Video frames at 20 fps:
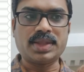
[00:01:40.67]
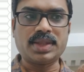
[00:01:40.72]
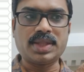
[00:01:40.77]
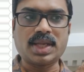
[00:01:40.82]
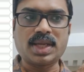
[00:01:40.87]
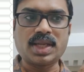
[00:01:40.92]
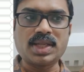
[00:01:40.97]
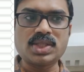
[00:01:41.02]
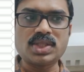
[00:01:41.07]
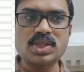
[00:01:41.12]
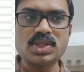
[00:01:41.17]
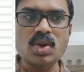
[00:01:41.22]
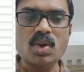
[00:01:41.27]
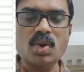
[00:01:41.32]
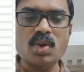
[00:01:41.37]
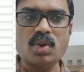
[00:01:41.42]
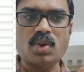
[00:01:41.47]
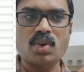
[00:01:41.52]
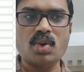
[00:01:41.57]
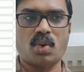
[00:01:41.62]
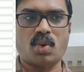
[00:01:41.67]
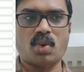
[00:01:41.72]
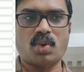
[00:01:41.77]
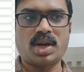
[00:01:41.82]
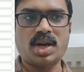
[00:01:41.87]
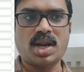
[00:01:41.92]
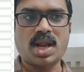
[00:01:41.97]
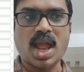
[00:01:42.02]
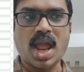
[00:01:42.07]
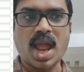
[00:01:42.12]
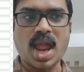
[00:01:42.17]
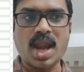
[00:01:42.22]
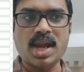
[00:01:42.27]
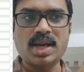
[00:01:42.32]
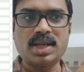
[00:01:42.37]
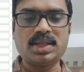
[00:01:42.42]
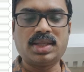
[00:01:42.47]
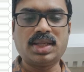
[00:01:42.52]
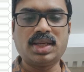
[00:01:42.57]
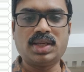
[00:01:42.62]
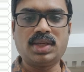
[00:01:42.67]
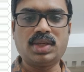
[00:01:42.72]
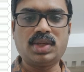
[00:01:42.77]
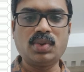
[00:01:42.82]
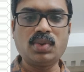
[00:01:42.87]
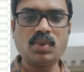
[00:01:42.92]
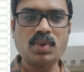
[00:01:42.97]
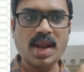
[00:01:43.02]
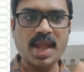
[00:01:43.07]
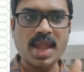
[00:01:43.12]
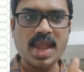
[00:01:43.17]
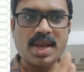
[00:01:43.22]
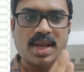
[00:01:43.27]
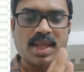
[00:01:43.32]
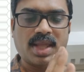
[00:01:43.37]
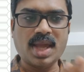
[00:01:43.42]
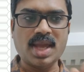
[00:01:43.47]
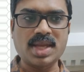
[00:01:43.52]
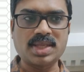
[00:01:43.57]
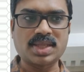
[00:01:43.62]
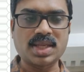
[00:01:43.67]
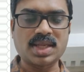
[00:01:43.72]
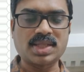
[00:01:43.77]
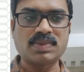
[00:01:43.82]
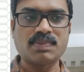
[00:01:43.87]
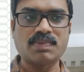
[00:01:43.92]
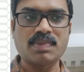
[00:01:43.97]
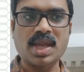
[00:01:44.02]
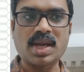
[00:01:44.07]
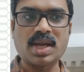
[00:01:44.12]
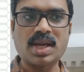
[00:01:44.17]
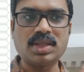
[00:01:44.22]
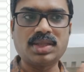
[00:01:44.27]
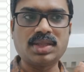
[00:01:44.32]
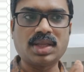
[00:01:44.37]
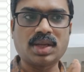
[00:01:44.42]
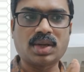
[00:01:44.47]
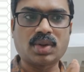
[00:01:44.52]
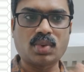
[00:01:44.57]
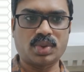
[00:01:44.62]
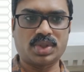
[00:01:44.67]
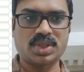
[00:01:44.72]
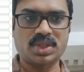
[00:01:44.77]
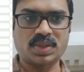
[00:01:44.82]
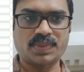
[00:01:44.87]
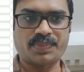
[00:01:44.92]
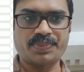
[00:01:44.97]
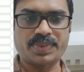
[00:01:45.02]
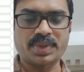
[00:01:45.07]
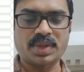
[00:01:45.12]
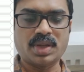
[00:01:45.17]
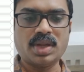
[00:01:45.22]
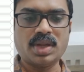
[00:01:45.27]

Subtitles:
there is no cord and the dura encases mainly the roots.